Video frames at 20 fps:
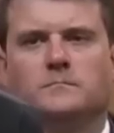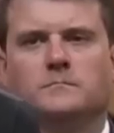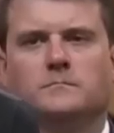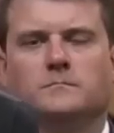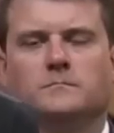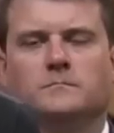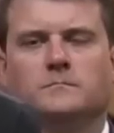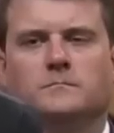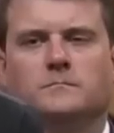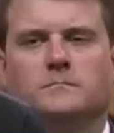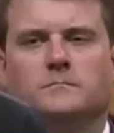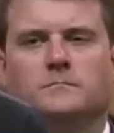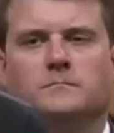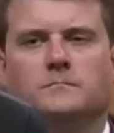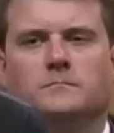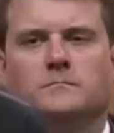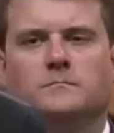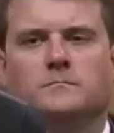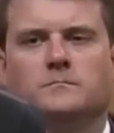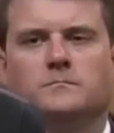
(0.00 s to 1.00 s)

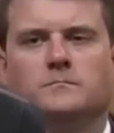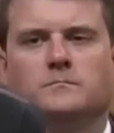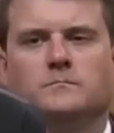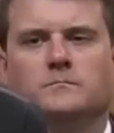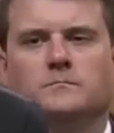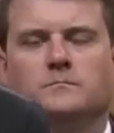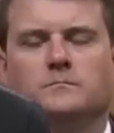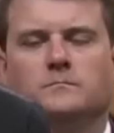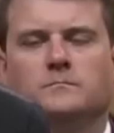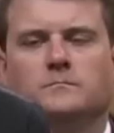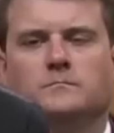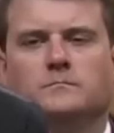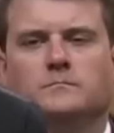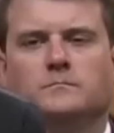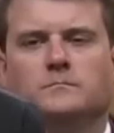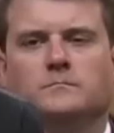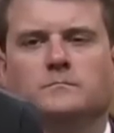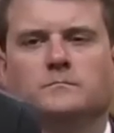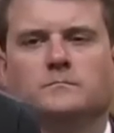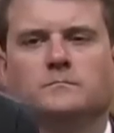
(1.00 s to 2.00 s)

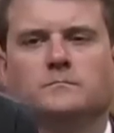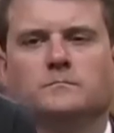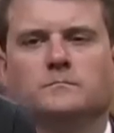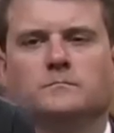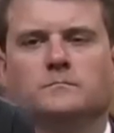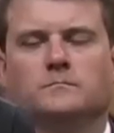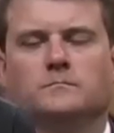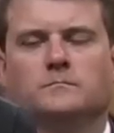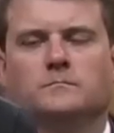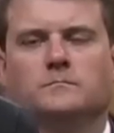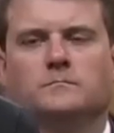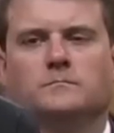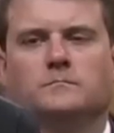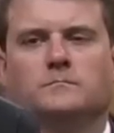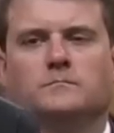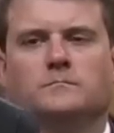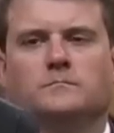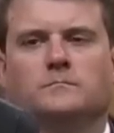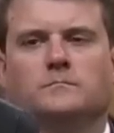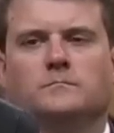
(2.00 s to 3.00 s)

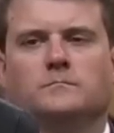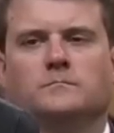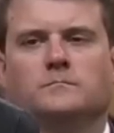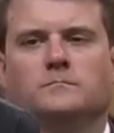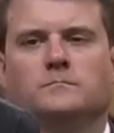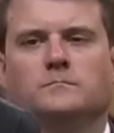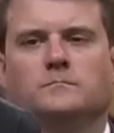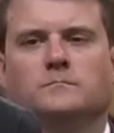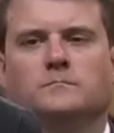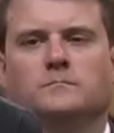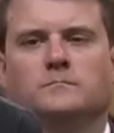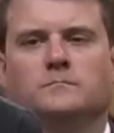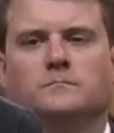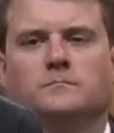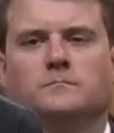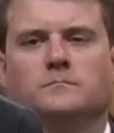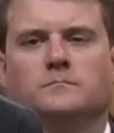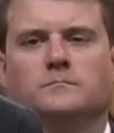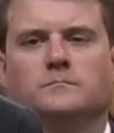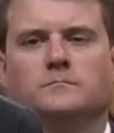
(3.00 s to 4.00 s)

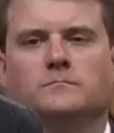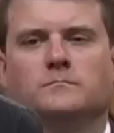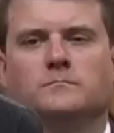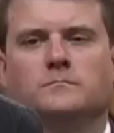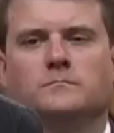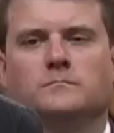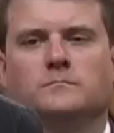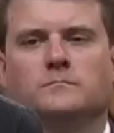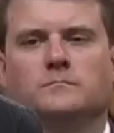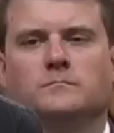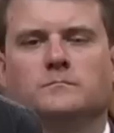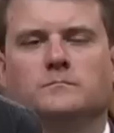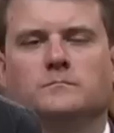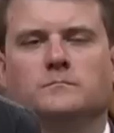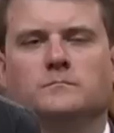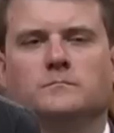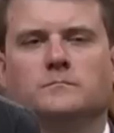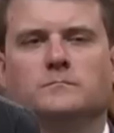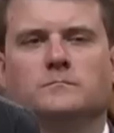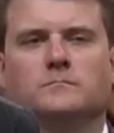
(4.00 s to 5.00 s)

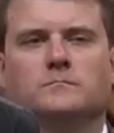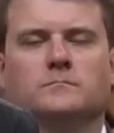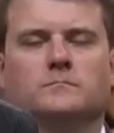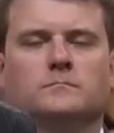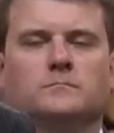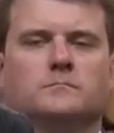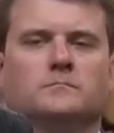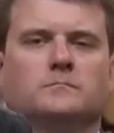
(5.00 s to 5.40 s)
The person shown says nothing.